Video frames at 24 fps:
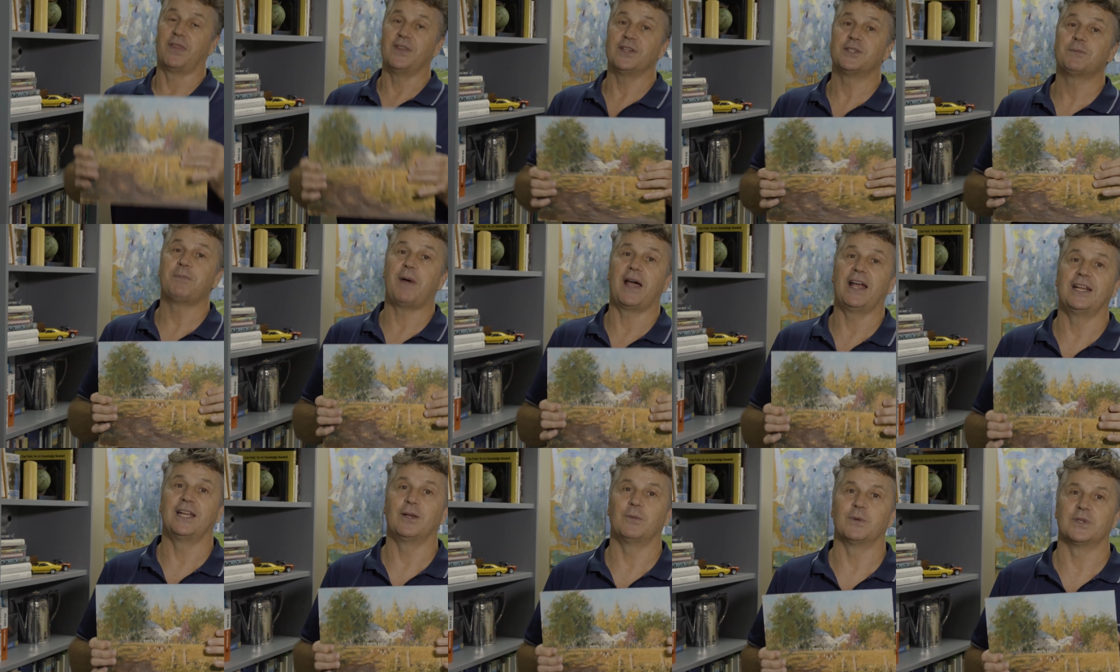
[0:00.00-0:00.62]
this
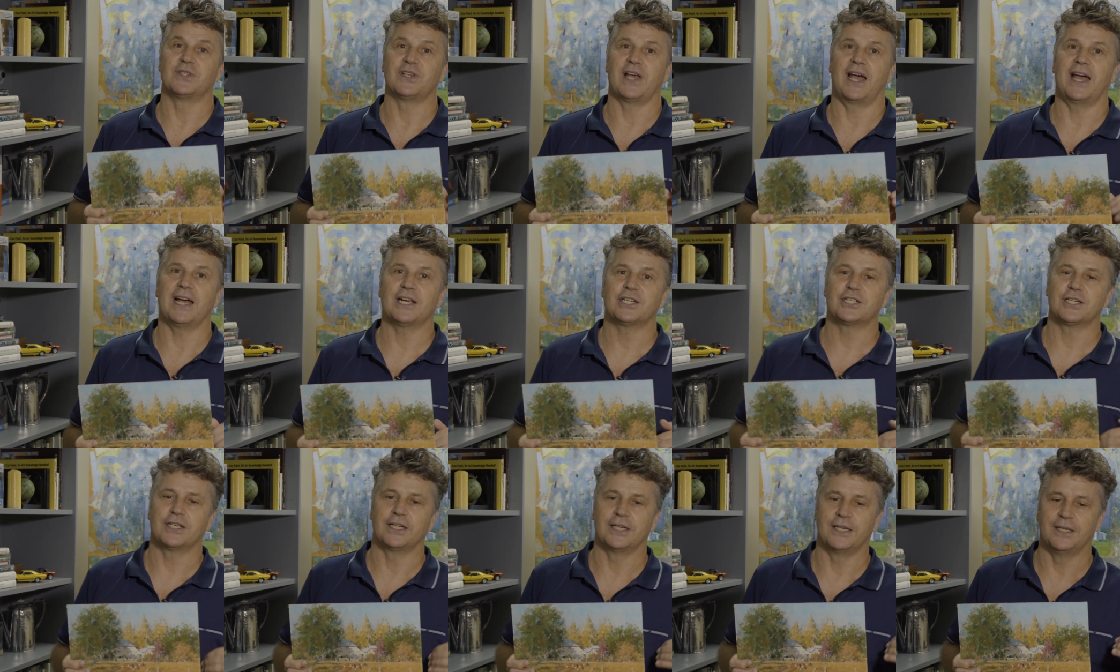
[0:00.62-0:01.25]
painting was
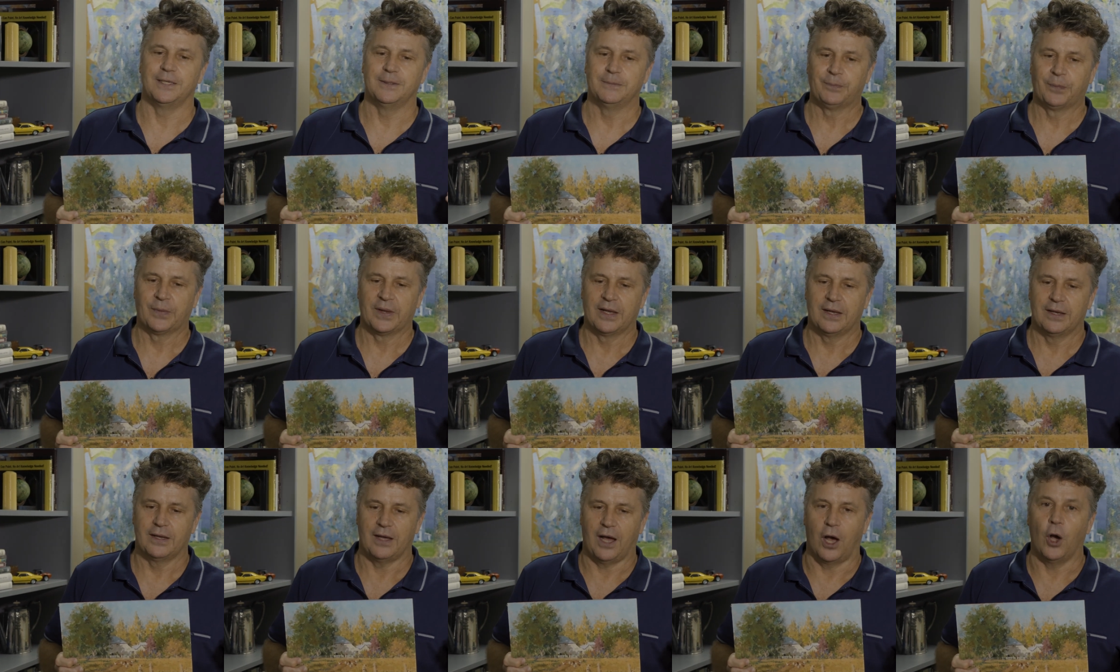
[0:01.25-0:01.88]
actually
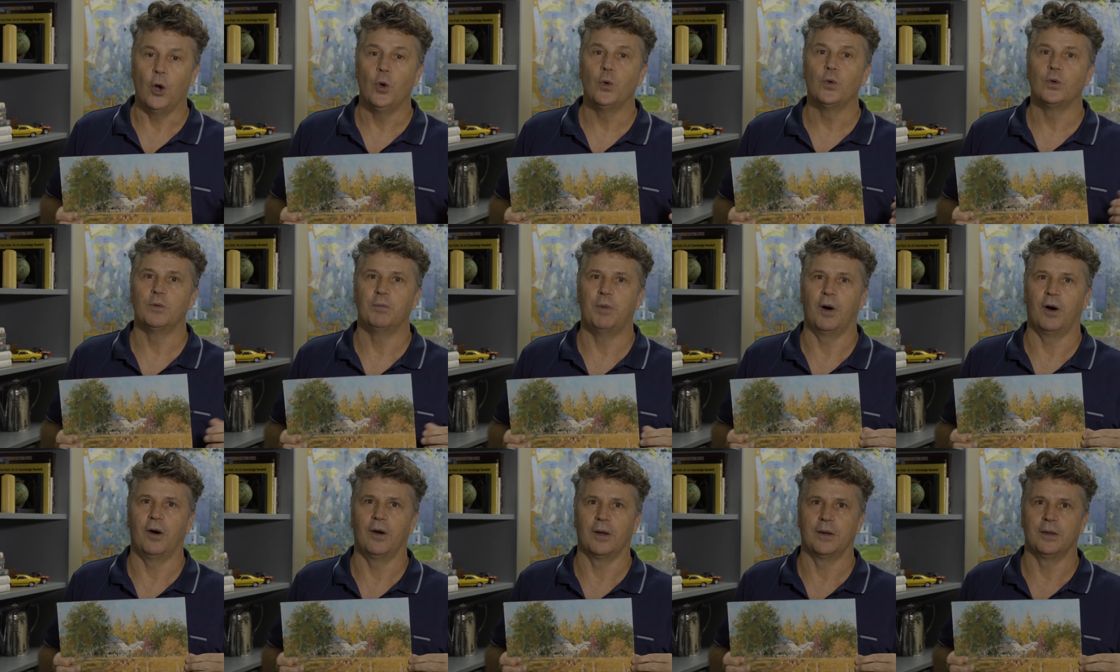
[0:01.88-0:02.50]
owned
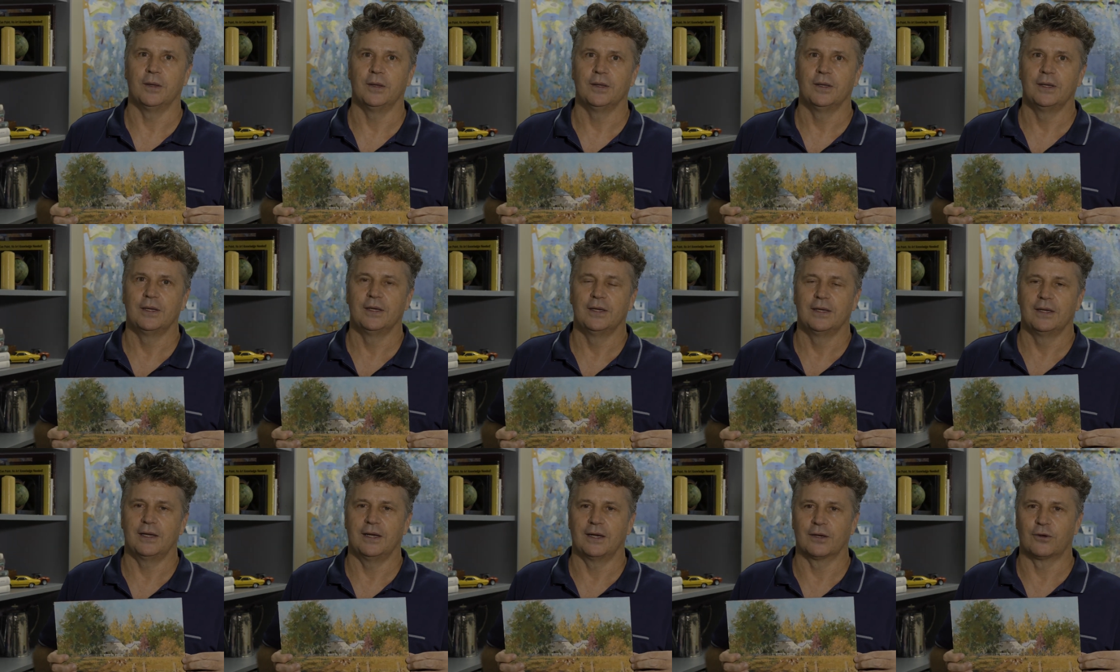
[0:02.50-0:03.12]
by
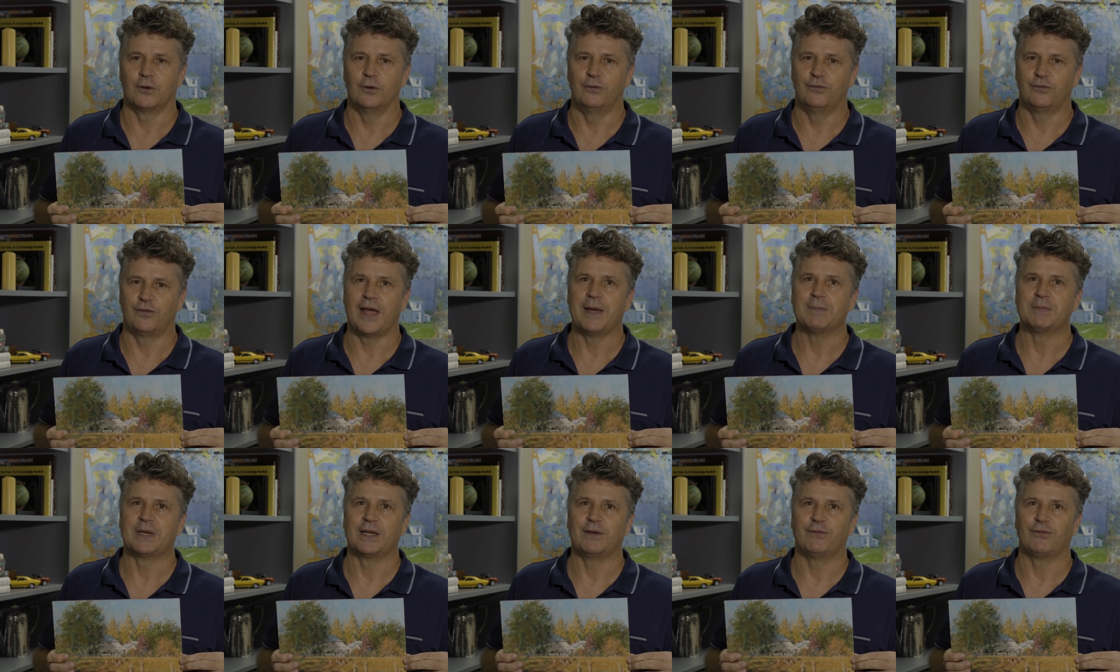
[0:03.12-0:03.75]
a good
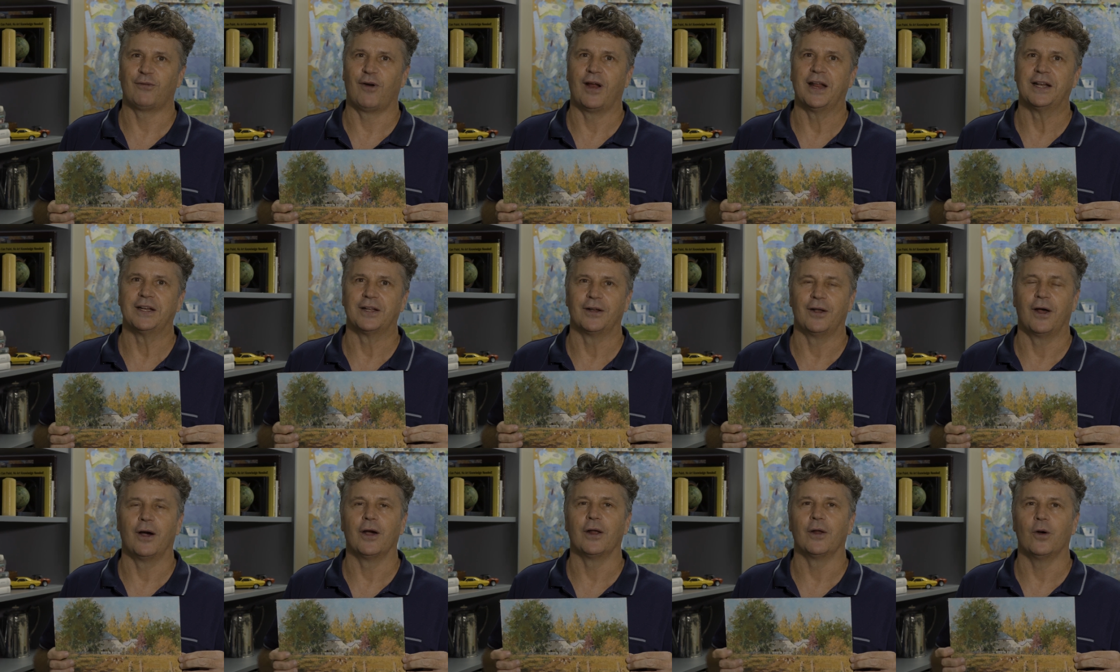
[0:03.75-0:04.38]
family friend,
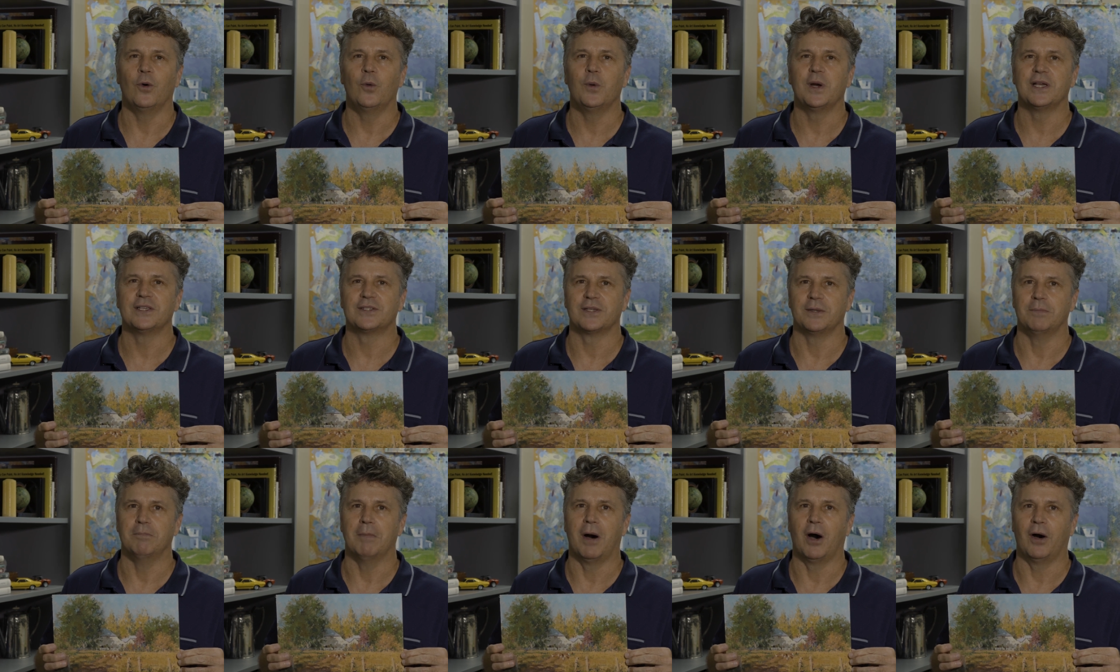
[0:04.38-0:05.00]
and I
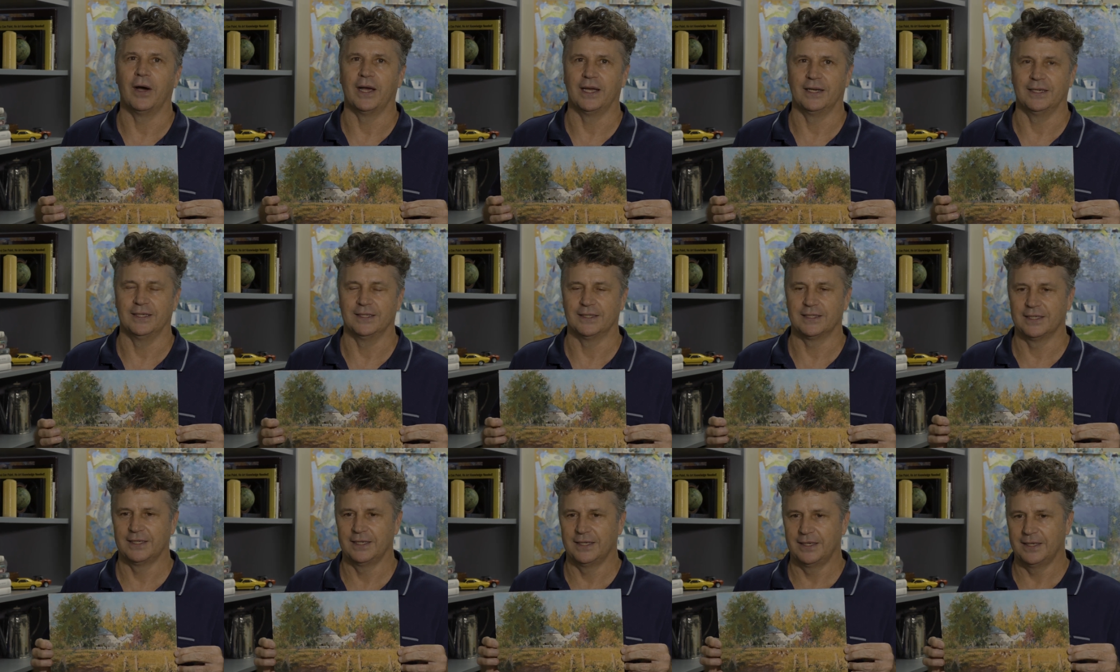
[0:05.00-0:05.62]
always admired
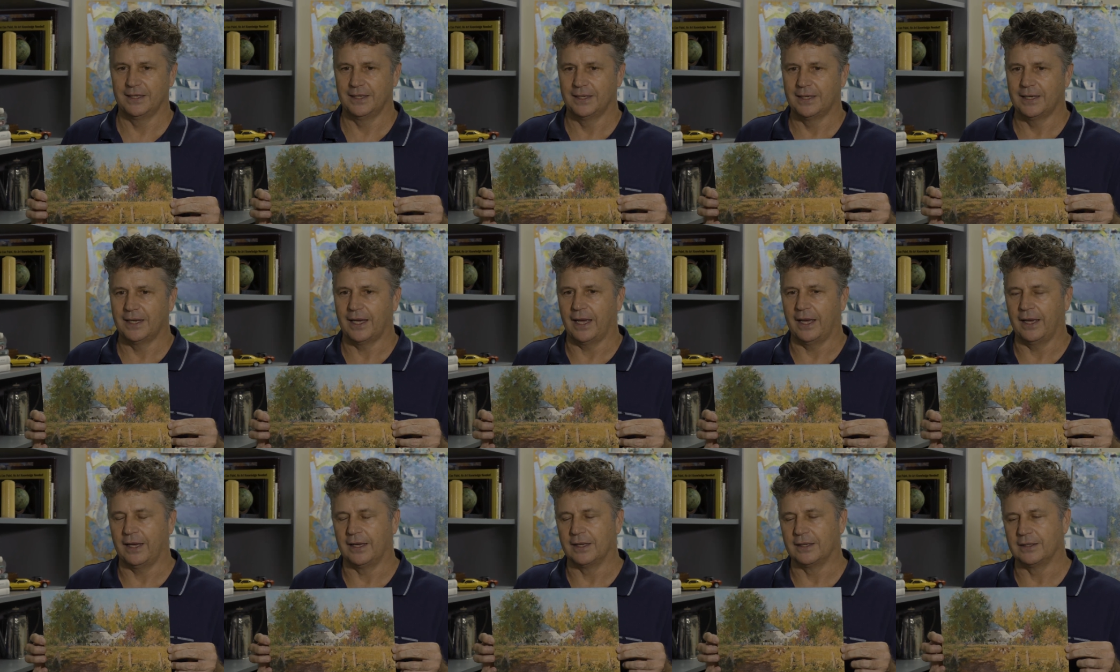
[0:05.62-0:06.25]
it.
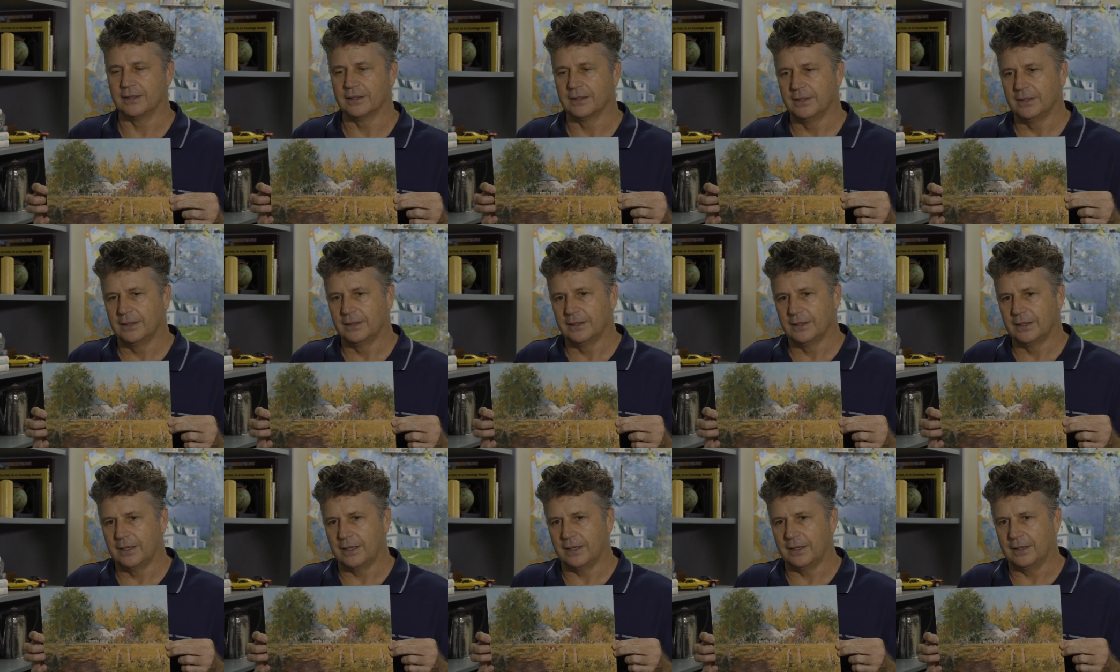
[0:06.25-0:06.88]
And
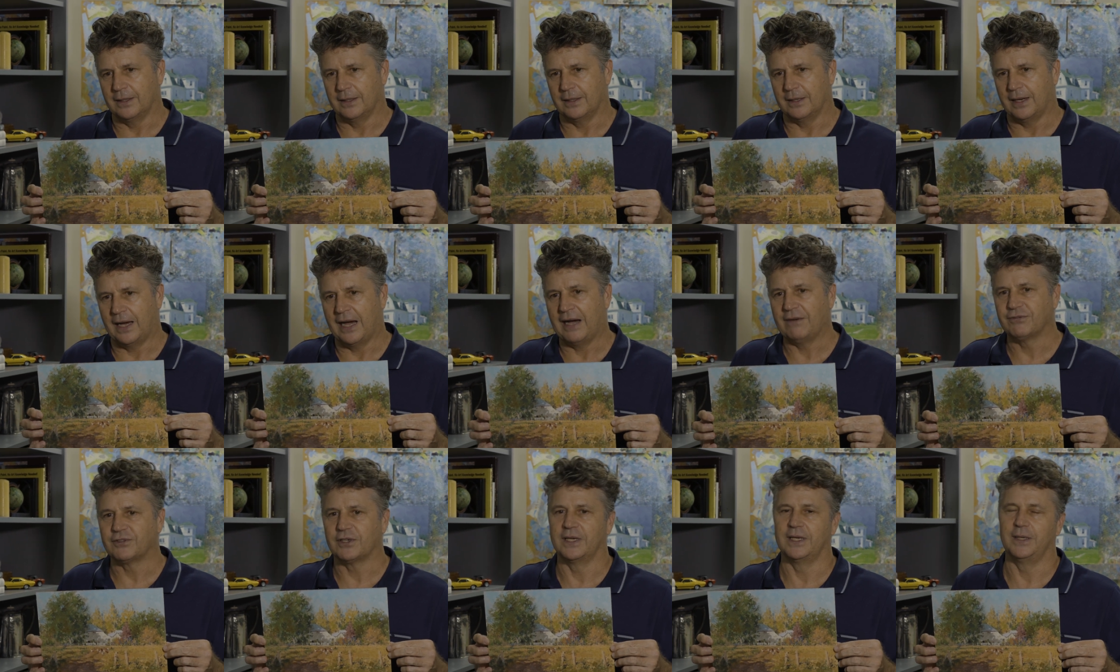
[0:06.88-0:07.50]

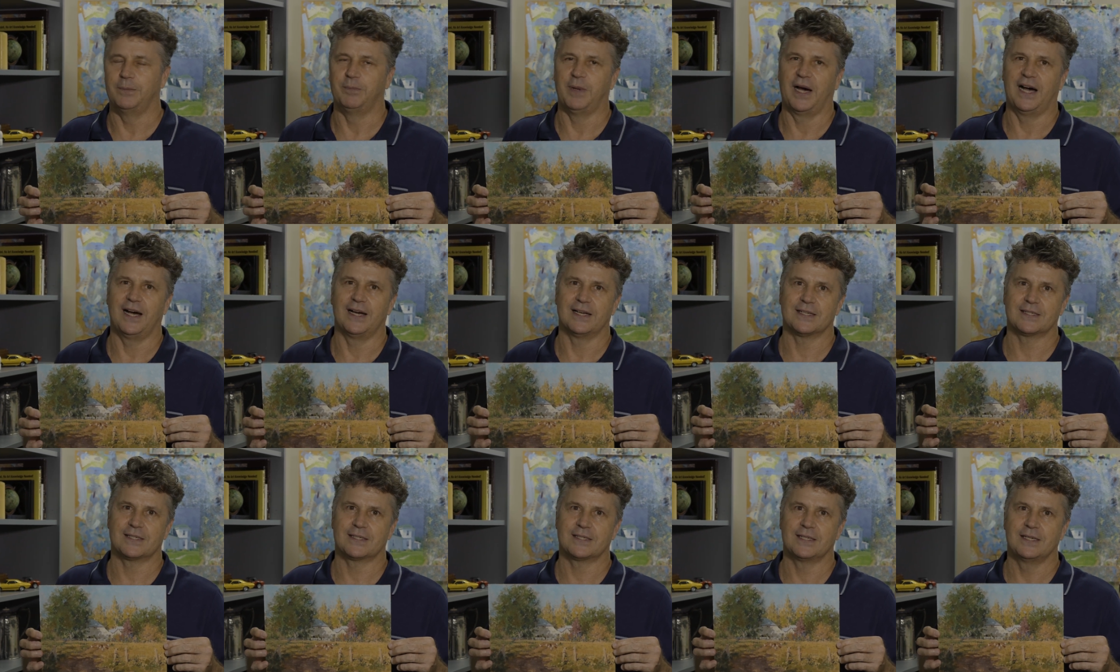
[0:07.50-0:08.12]
after he
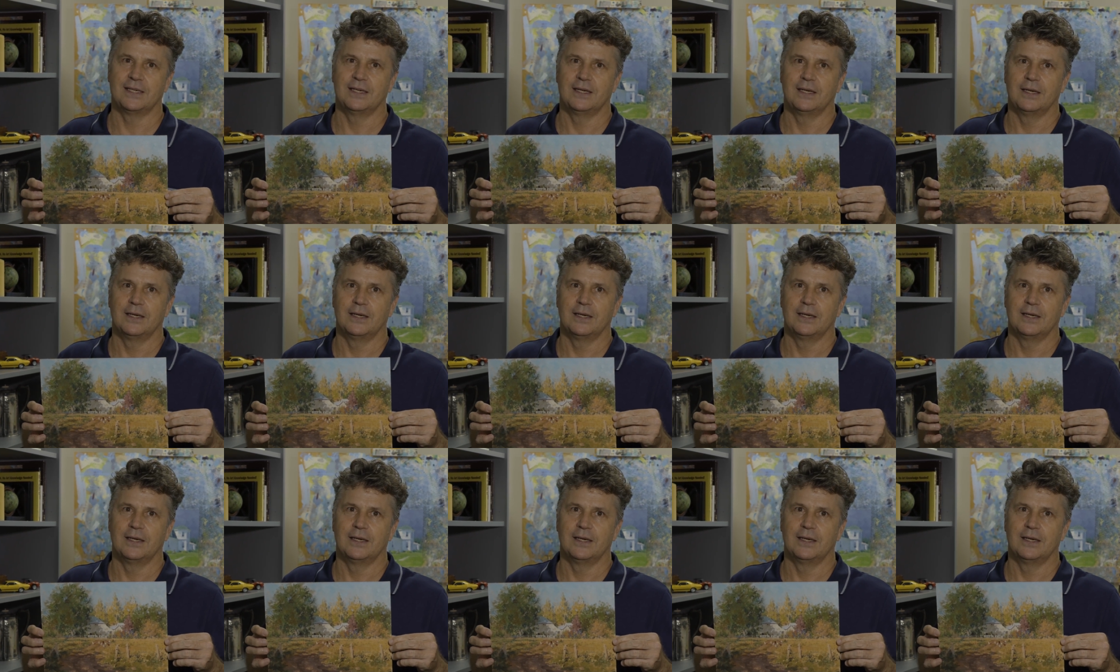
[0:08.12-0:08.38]
passed,